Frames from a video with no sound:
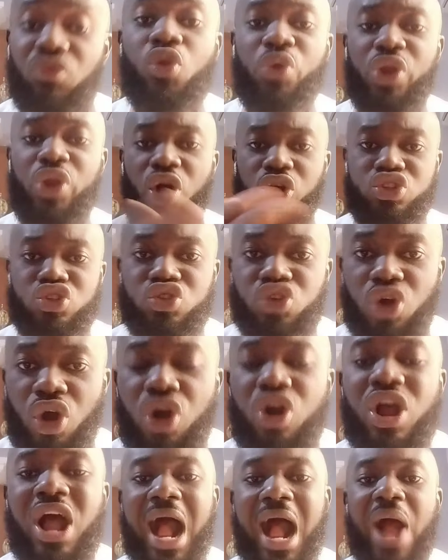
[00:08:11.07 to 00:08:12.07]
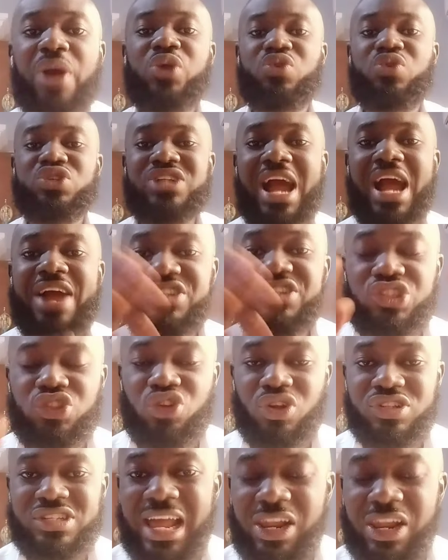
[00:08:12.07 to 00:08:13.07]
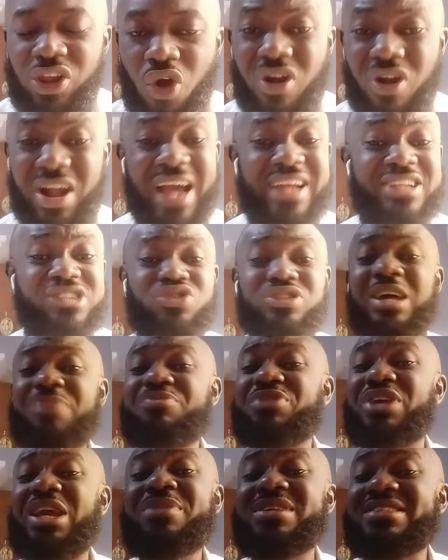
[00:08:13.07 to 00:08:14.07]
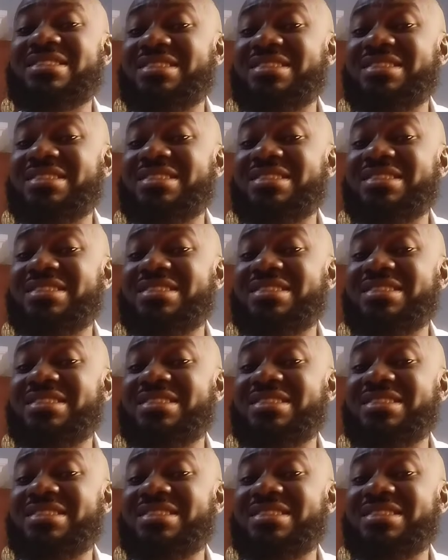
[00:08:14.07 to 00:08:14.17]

We all saw how he was carrying his daughter along, and his daughter became a